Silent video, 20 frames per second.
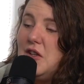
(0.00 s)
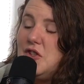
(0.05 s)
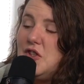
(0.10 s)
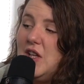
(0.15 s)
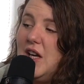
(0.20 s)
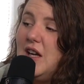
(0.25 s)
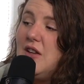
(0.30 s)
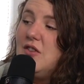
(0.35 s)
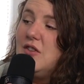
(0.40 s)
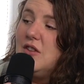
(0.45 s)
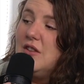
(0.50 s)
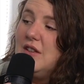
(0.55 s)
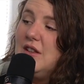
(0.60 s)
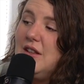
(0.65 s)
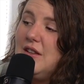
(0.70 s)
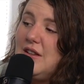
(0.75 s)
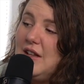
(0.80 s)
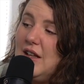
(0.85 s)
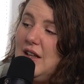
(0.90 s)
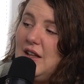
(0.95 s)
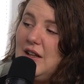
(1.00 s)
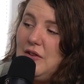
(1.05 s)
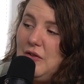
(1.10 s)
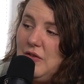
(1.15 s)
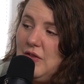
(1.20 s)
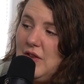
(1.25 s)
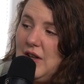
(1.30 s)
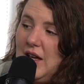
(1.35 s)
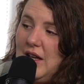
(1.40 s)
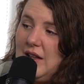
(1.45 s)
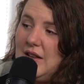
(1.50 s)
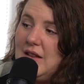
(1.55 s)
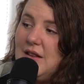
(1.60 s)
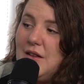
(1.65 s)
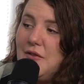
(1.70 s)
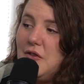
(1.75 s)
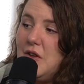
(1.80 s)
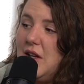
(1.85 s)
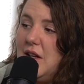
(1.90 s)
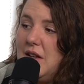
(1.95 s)
I genuinely think if I'd
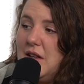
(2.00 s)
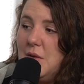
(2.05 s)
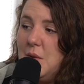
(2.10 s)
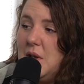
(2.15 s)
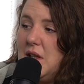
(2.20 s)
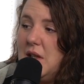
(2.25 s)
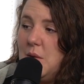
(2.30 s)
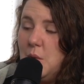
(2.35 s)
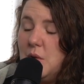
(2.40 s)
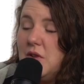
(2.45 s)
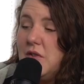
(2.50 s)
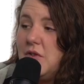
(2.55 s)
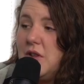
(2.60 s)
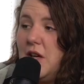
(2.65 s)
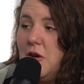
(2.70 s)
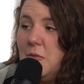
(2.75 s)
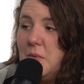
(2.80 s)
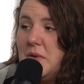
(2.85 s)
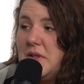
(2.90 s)
never had a Wayne, I would have killed